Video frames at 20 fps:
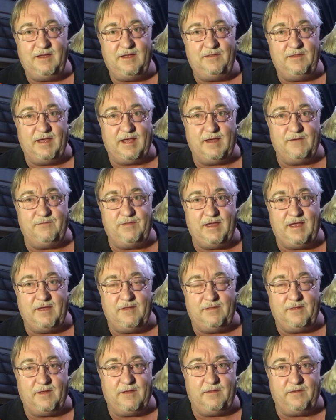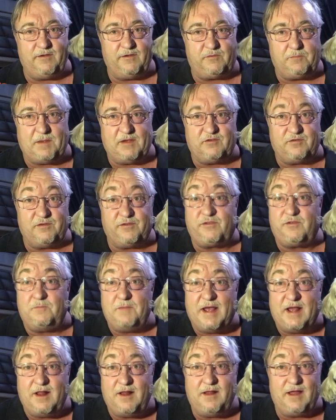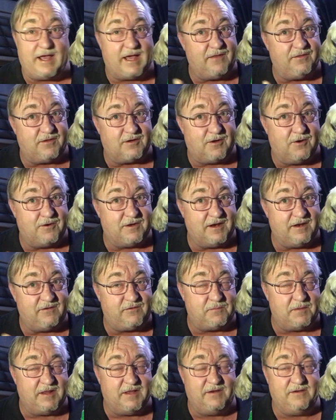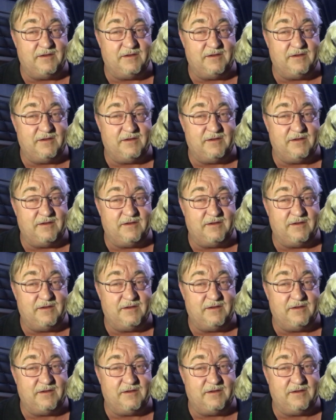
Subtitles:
They give the special smell. I get the coconut smelling